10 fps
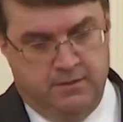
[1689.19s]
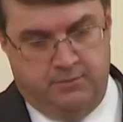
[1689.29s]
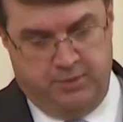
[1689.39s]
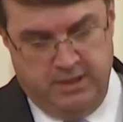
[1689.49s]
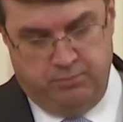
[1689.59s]

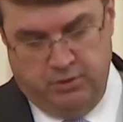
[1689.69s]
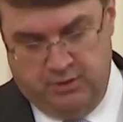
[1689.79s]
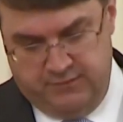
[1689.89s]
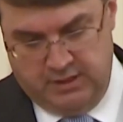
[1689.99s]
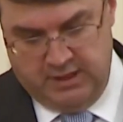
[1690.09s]
the people
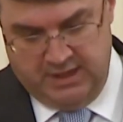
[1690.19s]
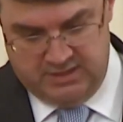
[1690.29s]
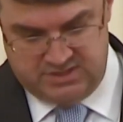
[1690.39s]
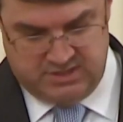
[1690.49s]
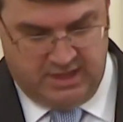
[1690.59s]
of the
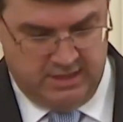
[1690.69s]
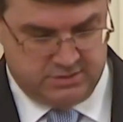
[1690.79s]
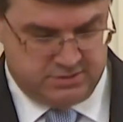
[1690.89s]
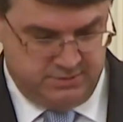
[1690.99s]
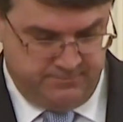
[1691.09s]
United
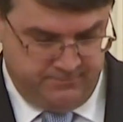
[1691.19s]
States